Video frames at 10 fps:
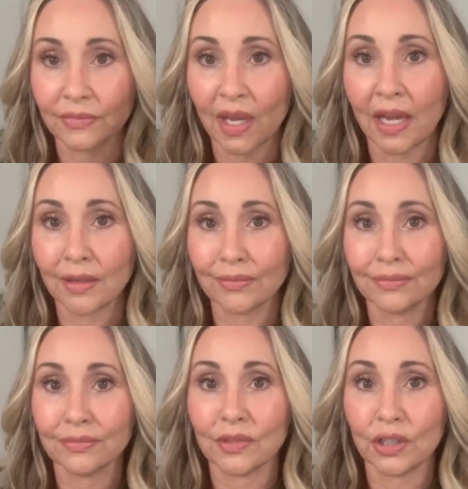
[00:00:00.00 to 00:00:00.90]
And
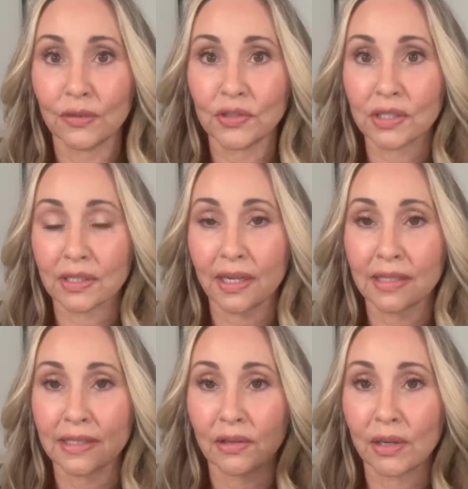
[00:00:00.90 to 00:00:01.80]
you've just cut
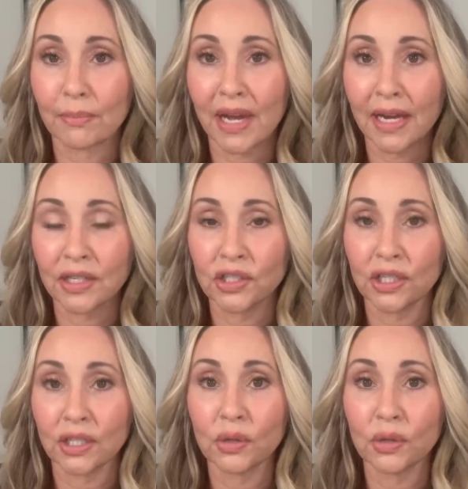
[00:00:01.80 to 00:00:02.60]
down on packaging,